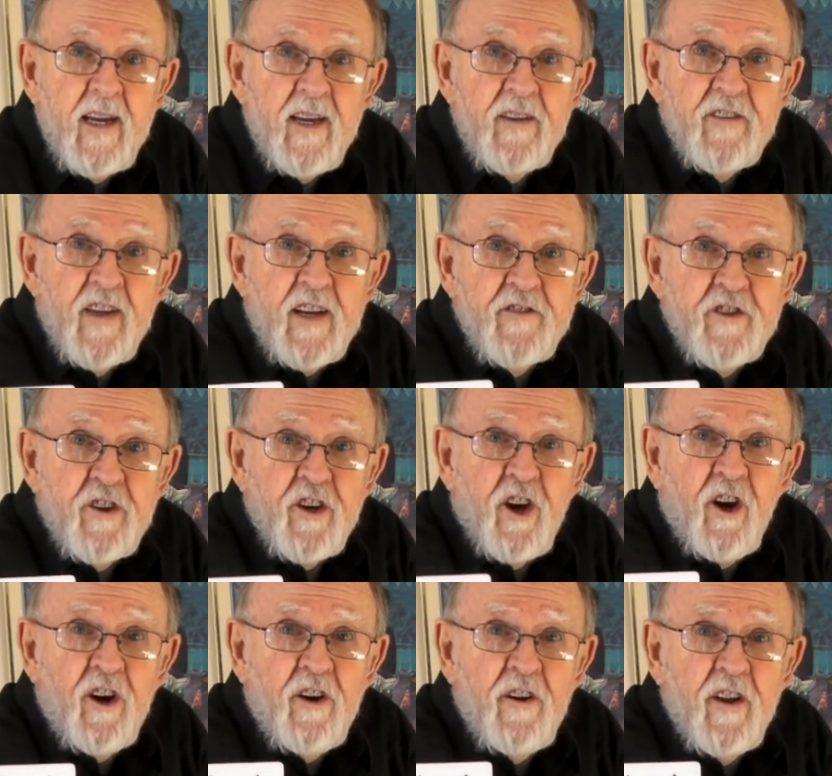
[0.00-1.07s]
Is that your
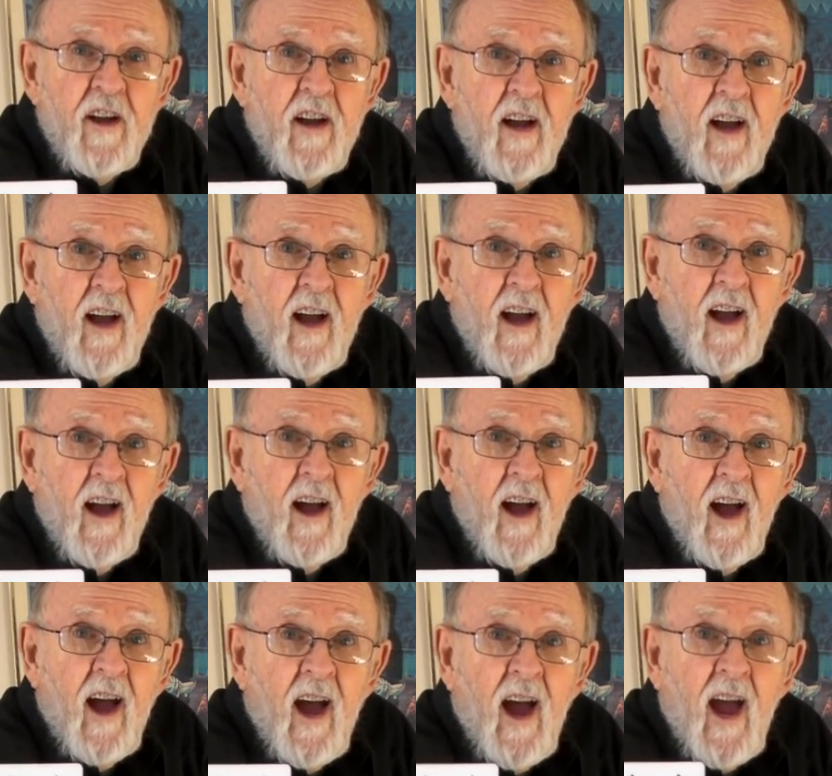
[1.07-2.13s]
card?
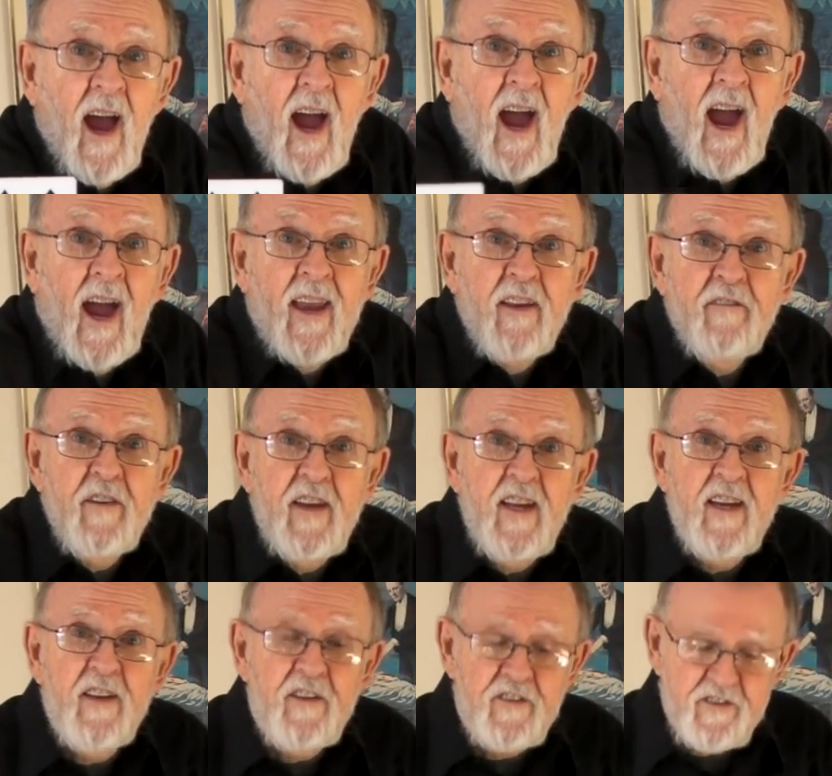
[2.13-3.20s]
And if it
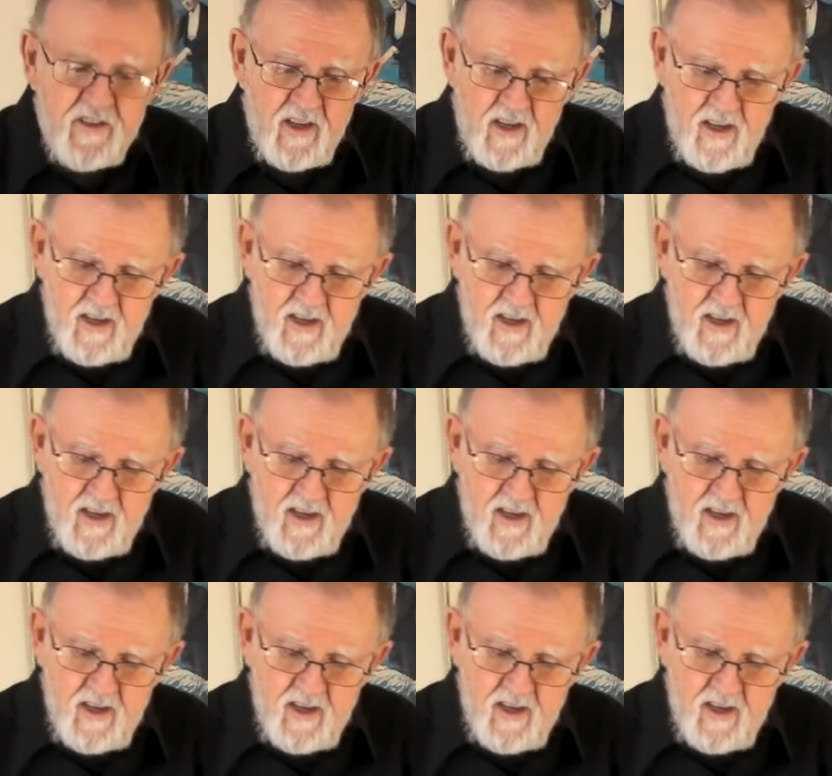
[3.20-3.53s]
is,